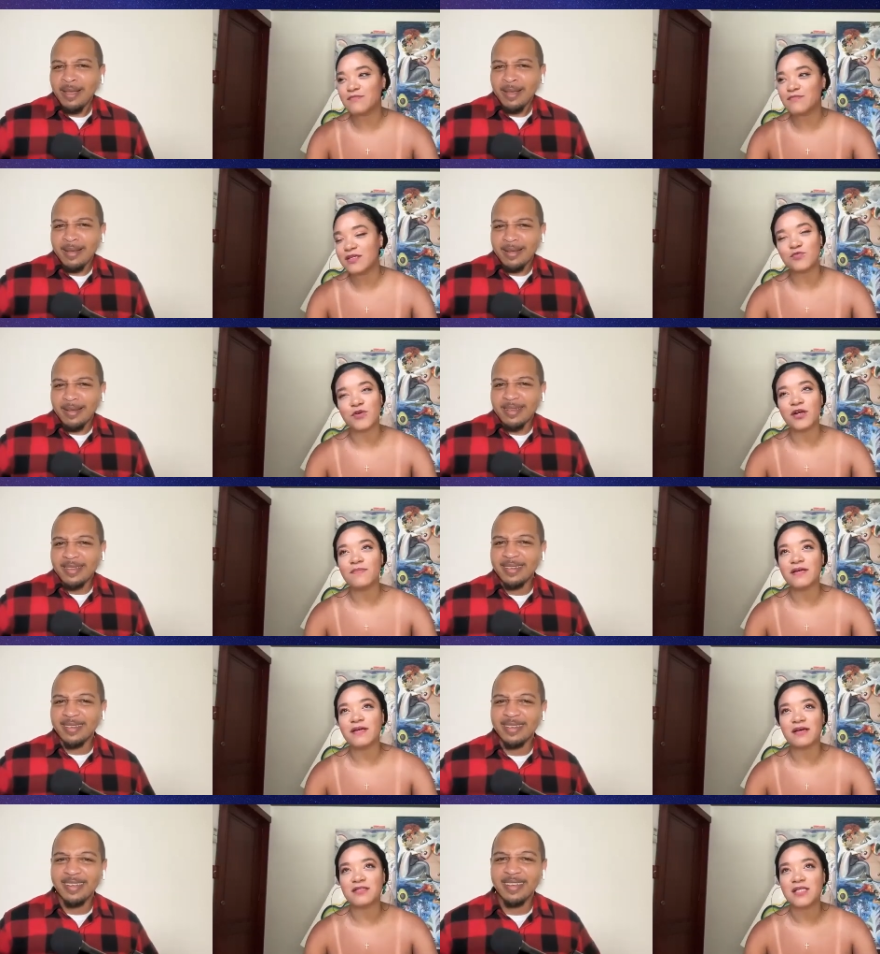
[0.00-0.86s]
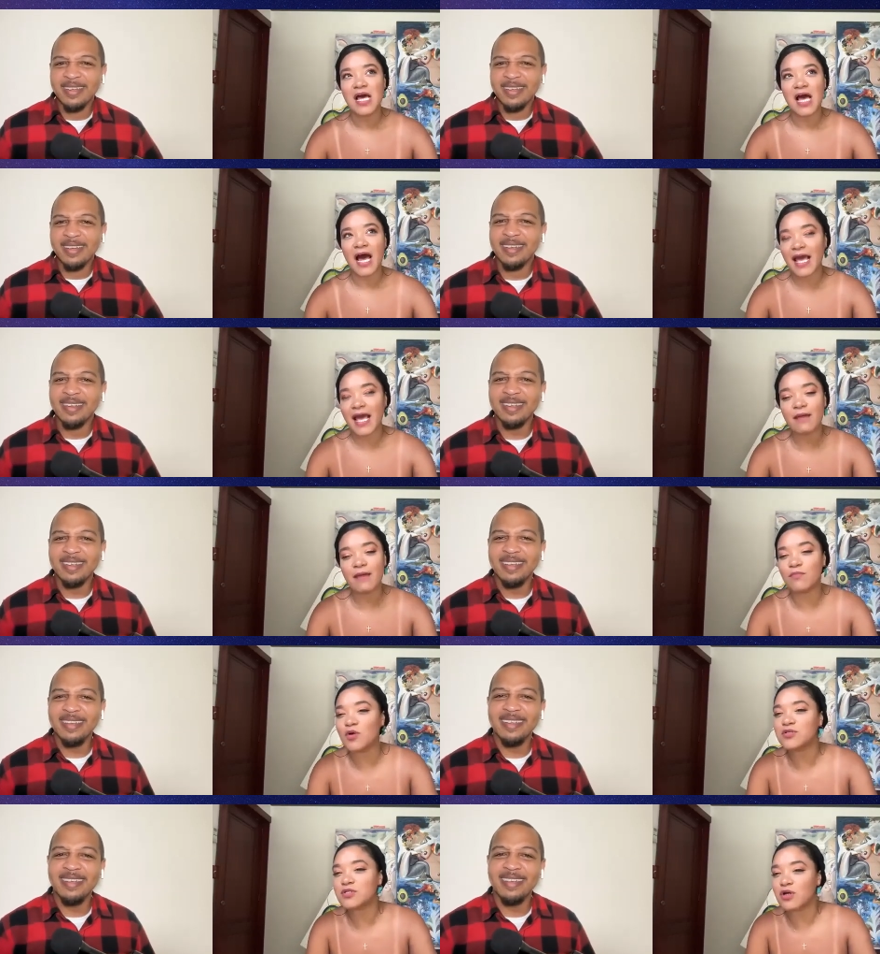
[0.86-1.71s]
Speaker 1: I, it's weird because I hate
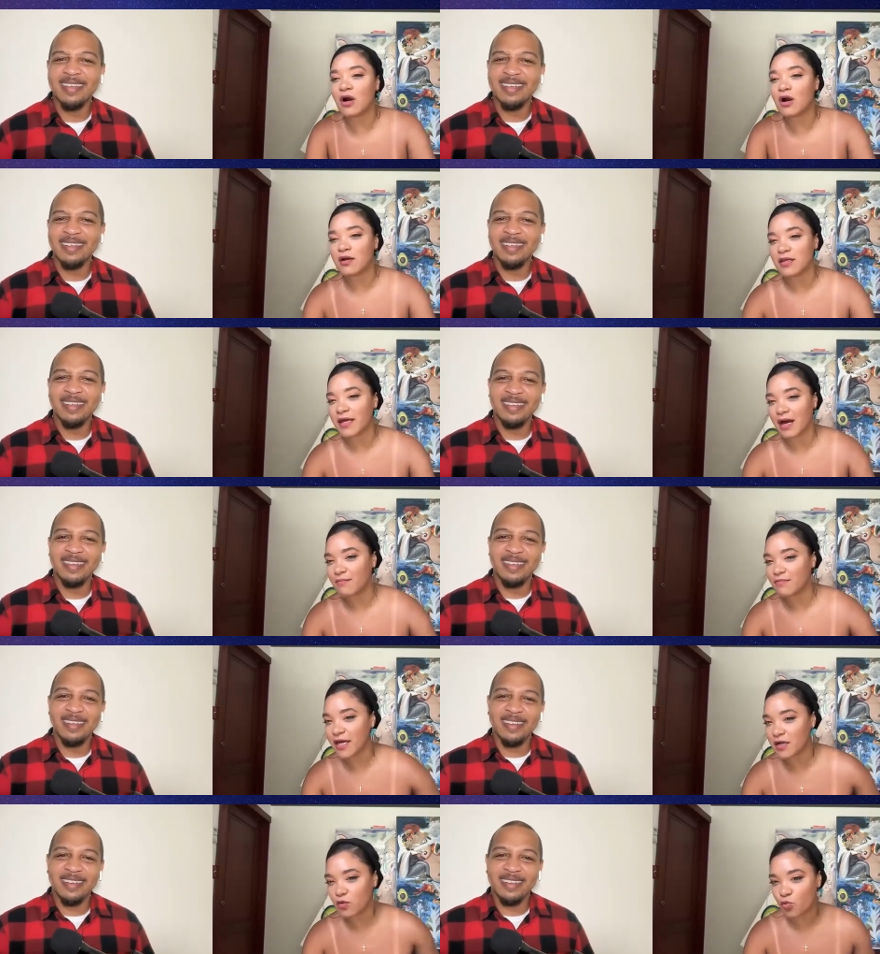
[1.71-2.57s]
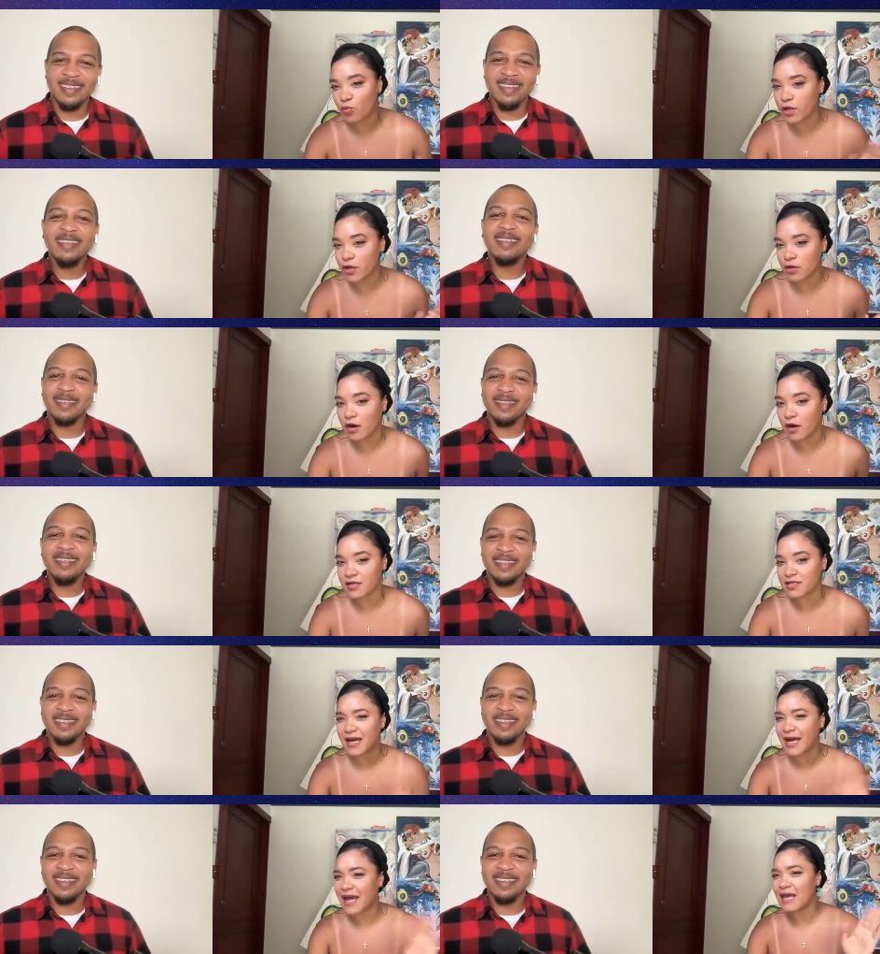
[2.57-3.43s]
most art. Like, I'm like a weird artist.
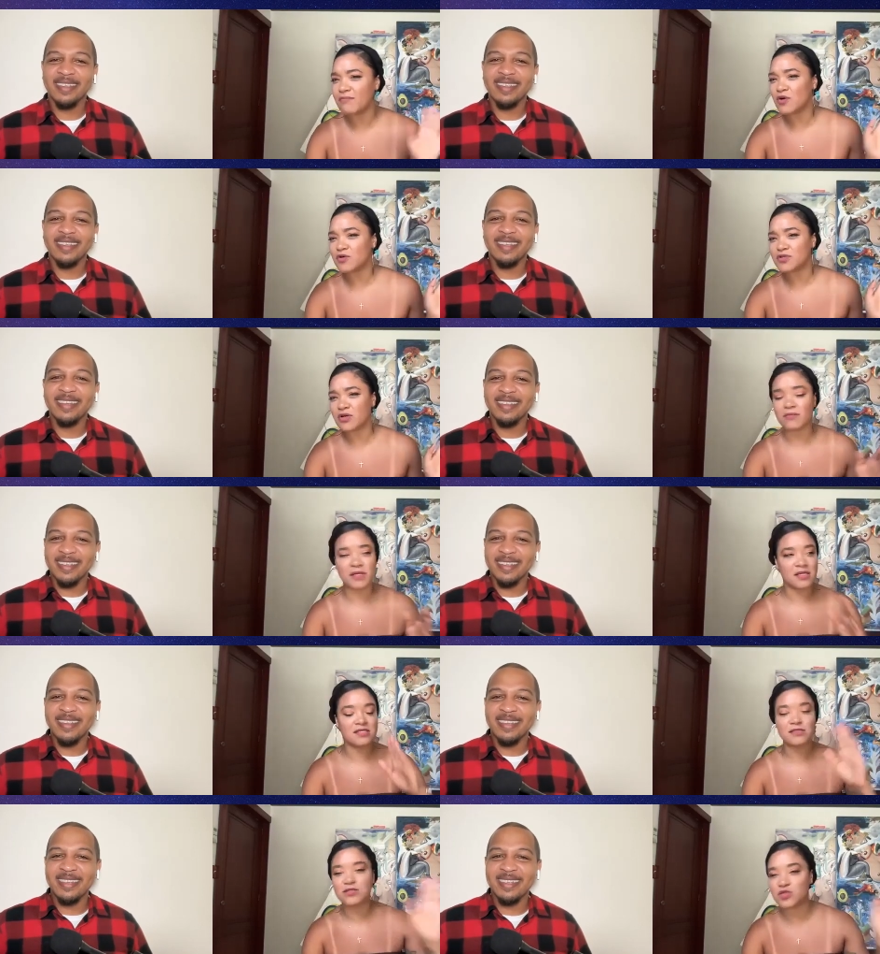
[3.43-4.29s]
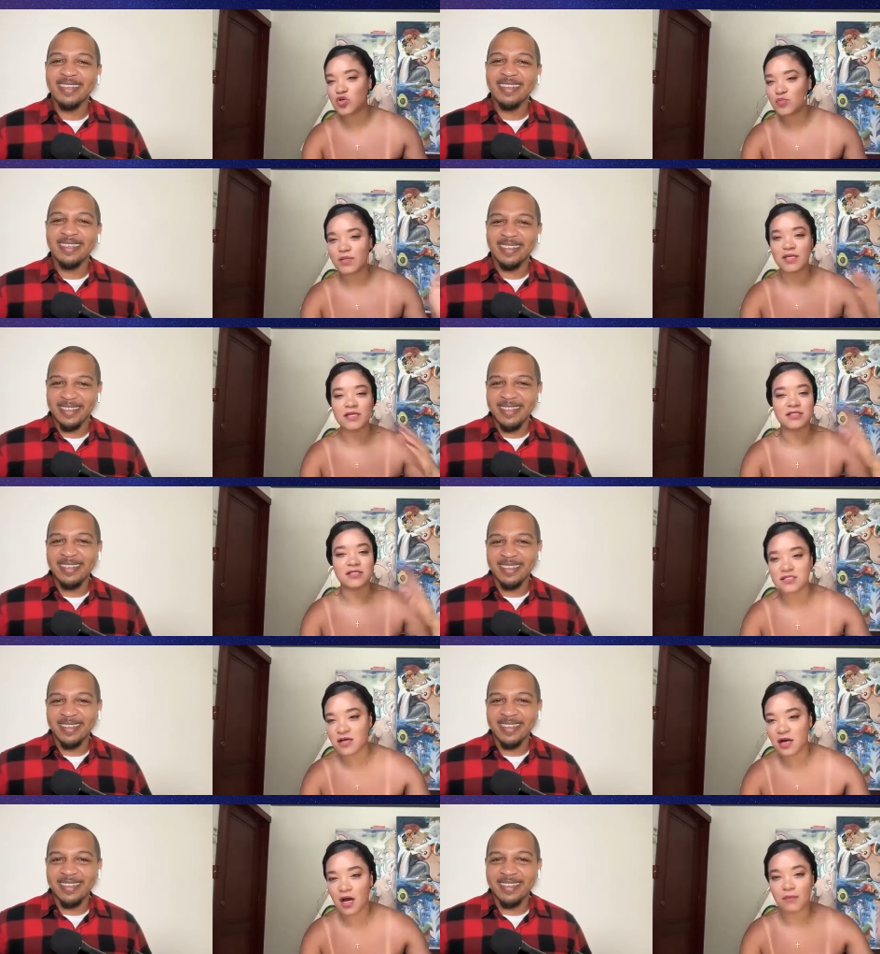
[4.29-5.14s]
Like, I hate most art. Like, this is stupid. This is
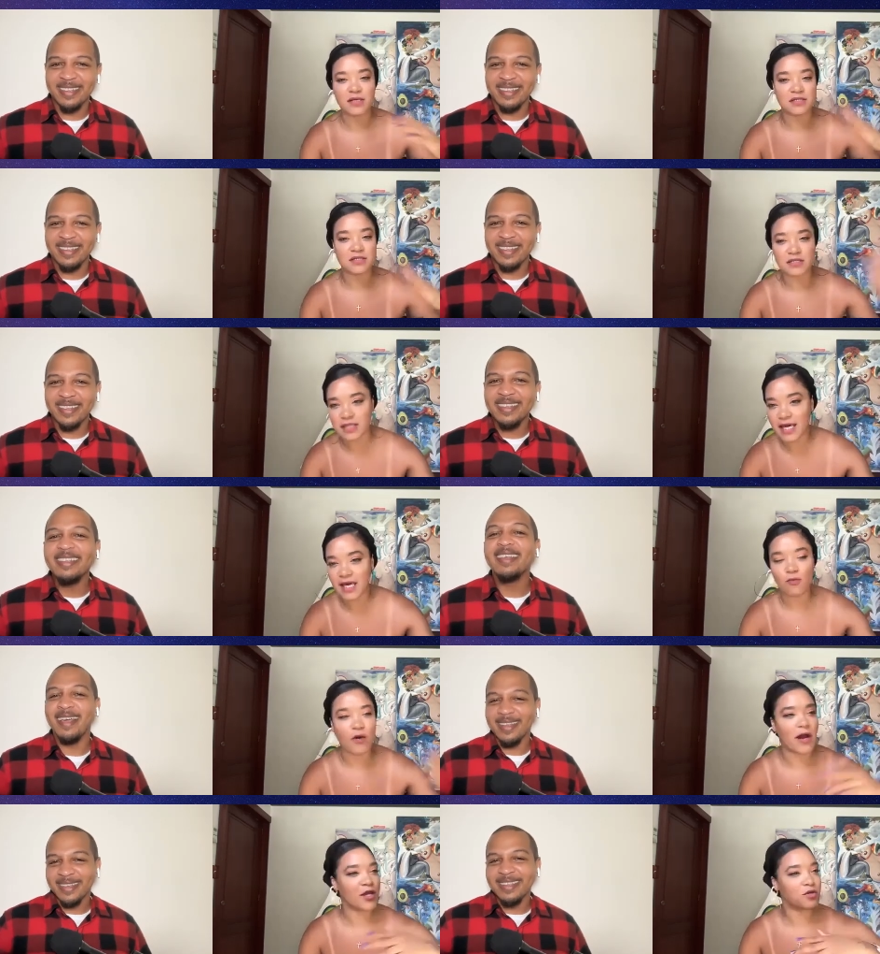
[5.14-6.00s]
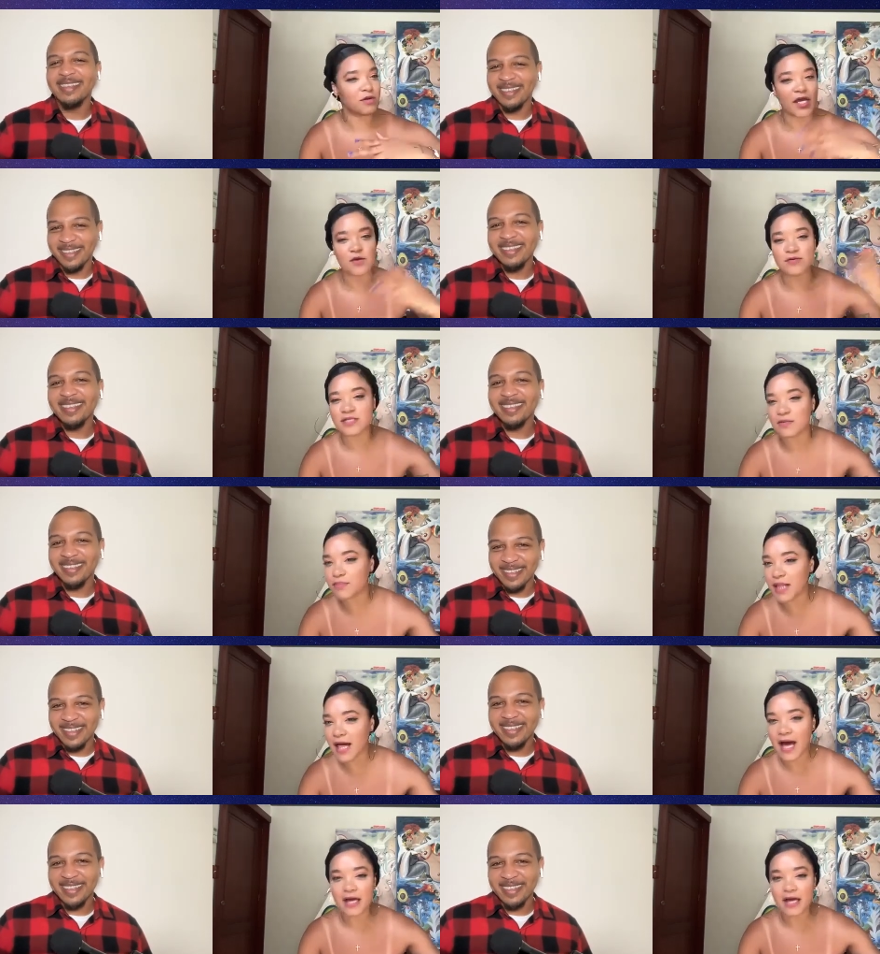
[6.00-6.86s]
dumb. This is lame. Yeah. Why are you not using
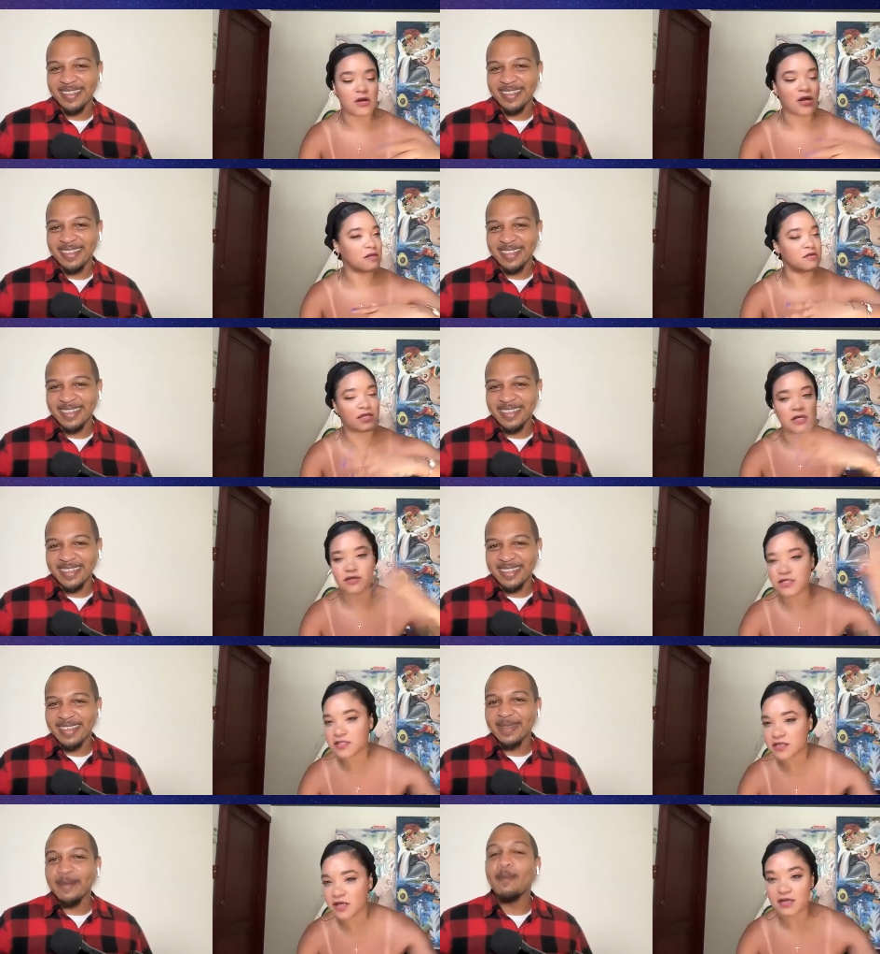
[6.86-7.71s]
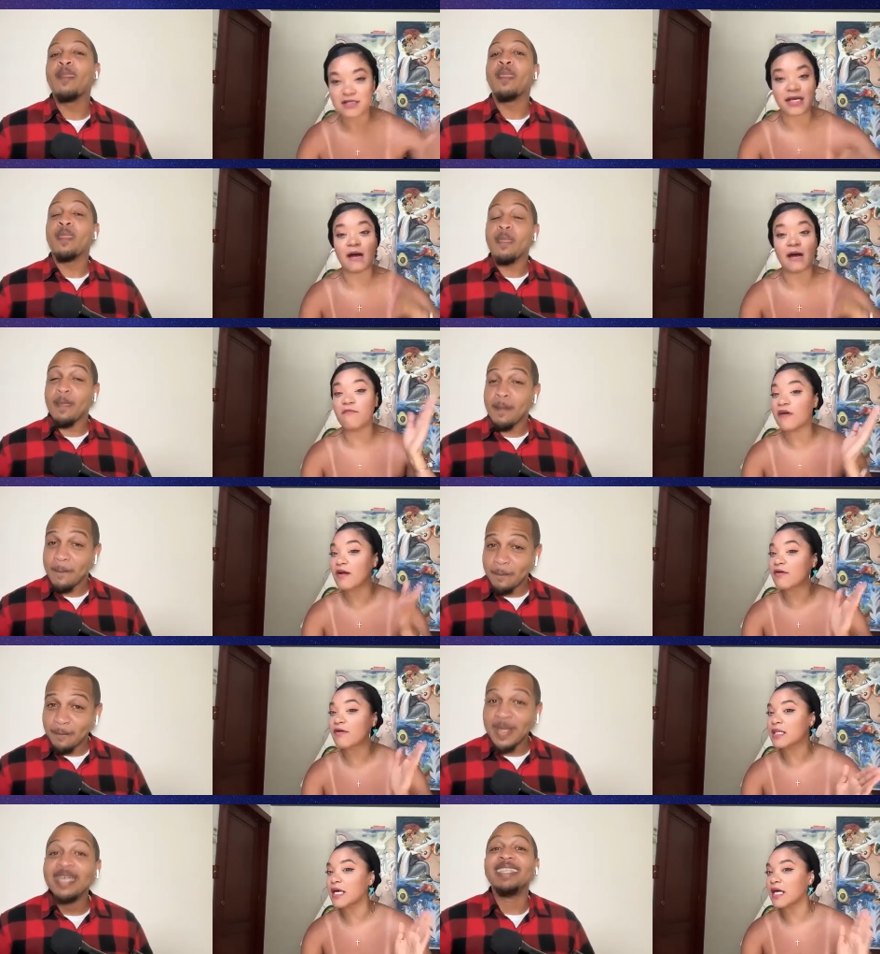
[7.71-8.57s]
black? Your color theory sucks. Like, I'm
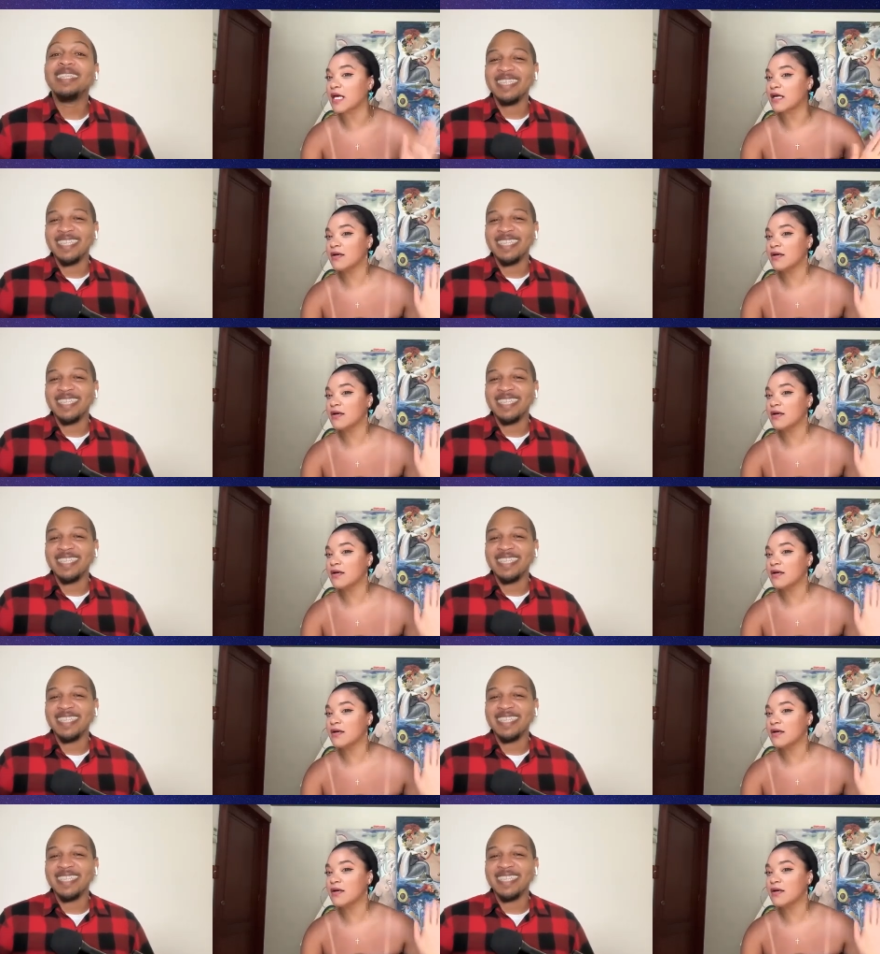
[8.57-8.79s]
very like,